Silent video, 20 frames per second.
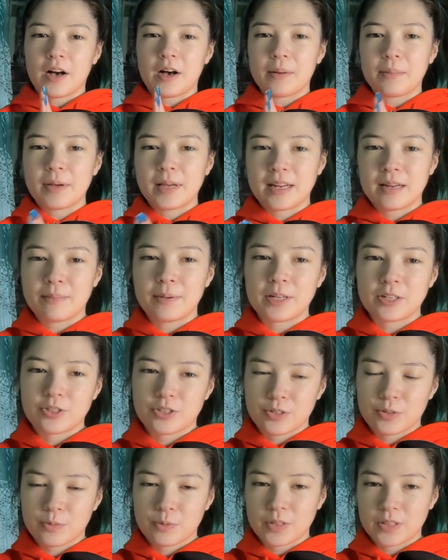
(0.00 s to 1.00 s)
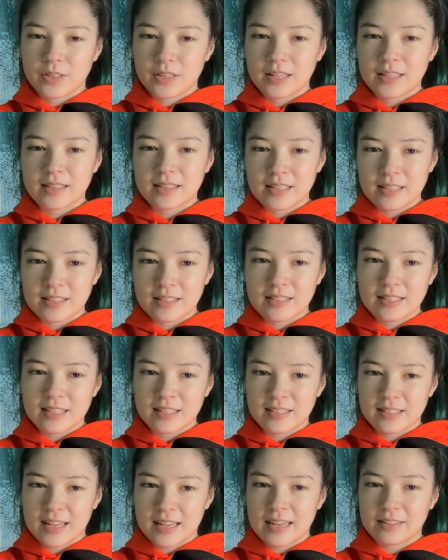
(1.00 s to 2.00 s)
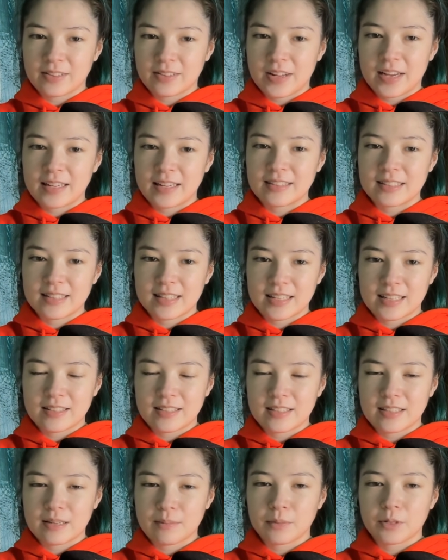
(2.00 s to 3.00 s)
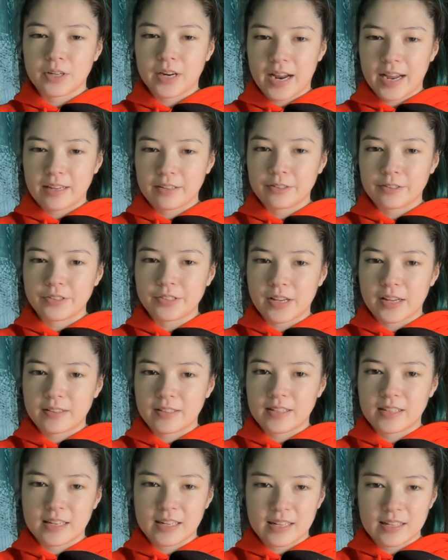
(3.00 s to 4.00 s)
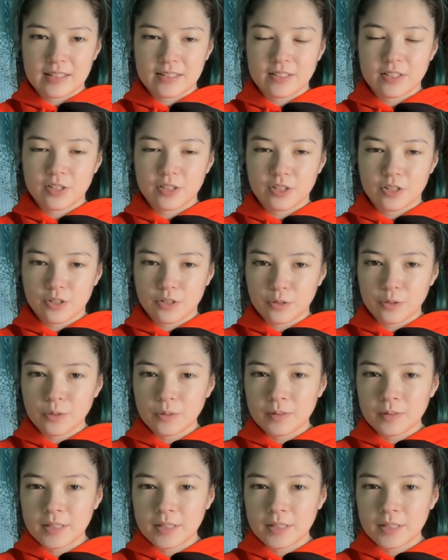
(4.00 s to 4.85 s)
in a picture with like these zigzag lines, these similar angles on the knees too.